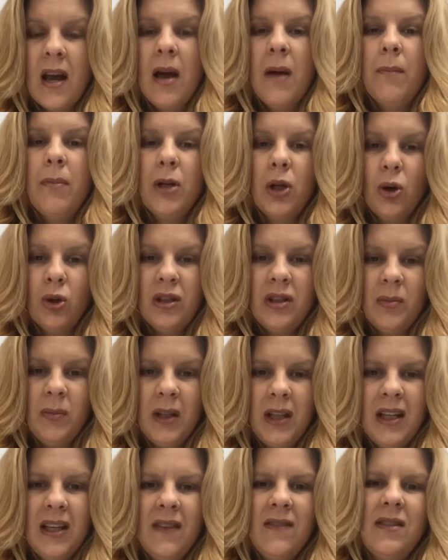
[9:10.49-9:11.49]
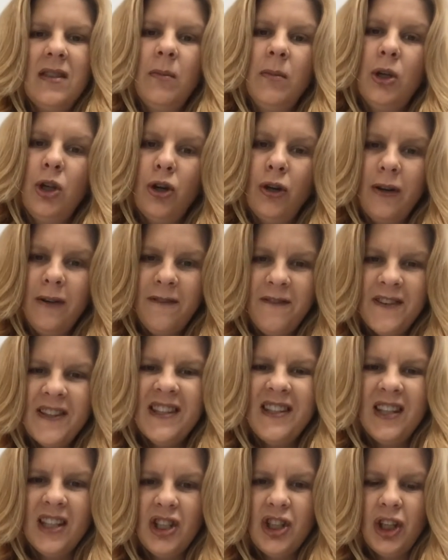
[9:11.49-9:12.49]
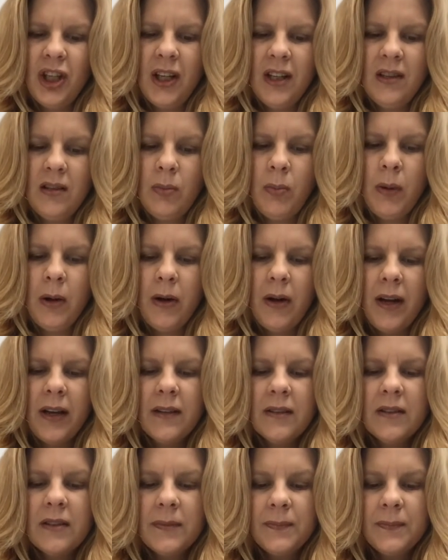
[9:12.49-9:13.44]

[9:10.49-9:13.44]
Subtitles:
but ultimately gives them a good physician experience.